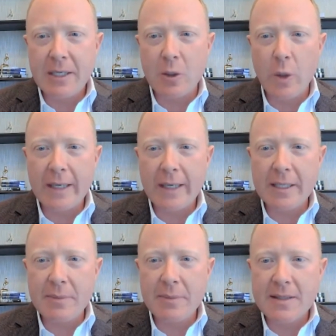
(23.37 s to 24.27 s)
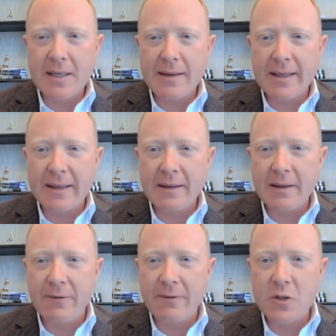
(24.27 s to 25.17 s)
quickly because I think
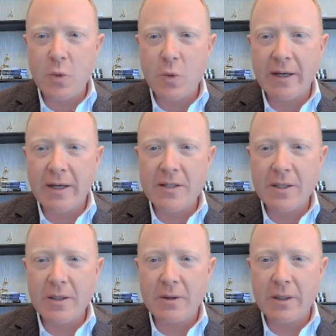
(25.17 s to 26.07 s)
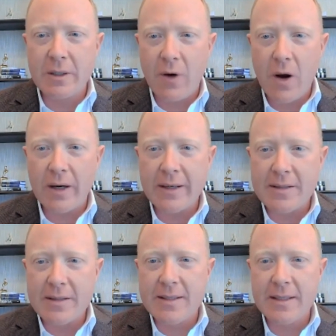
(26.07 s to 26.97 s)
the first week or so of
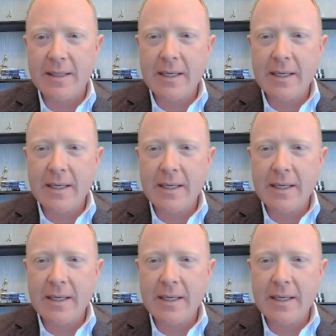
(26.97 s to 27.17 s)
August,